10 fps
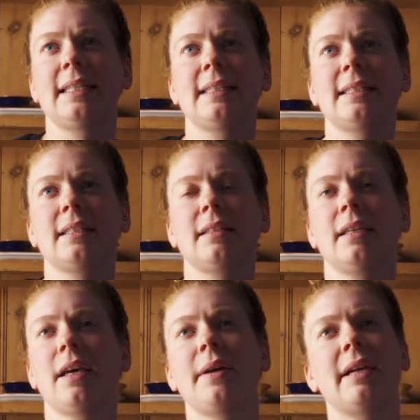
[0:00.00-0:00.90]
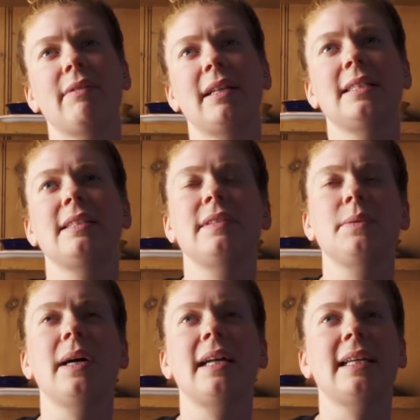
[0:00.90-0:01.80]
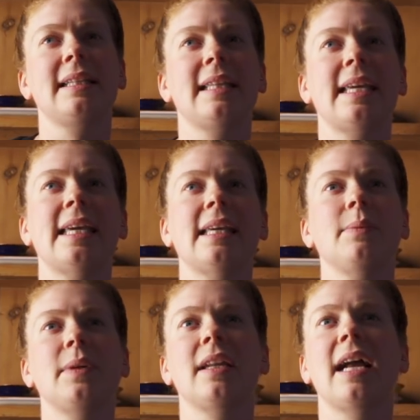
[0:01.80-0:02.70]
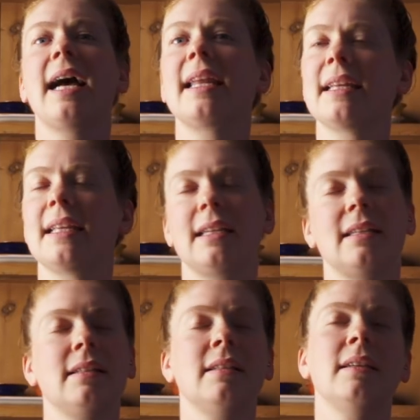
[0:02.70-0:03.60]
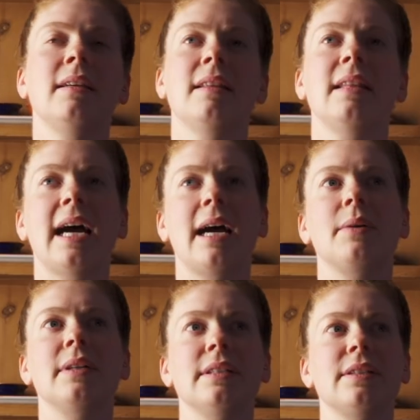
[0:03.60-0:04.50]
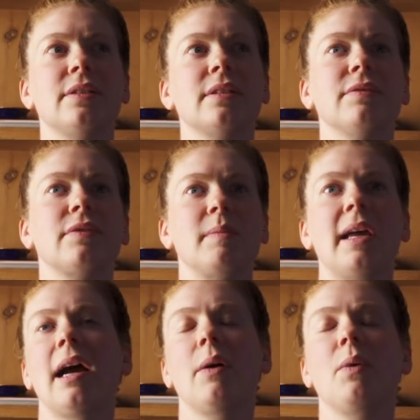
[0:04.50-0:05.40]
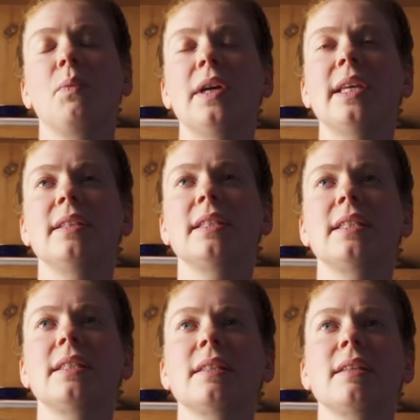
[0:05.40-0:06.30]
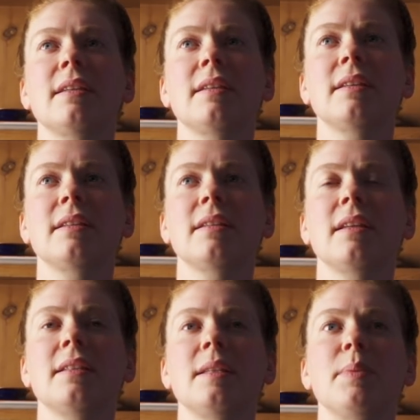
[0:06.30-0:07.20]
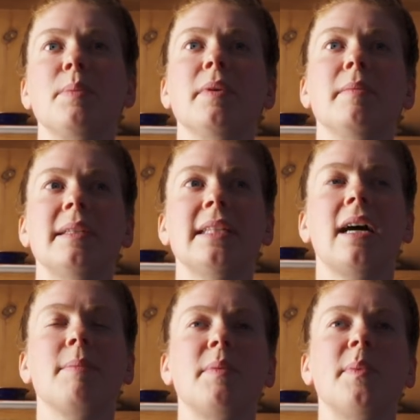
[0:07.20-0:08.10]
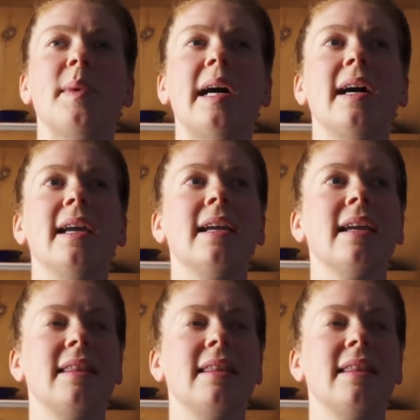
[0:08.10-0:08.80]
It's going relatively well, I think. We're going to add in the hours from now onwards to bump up my time on the bike.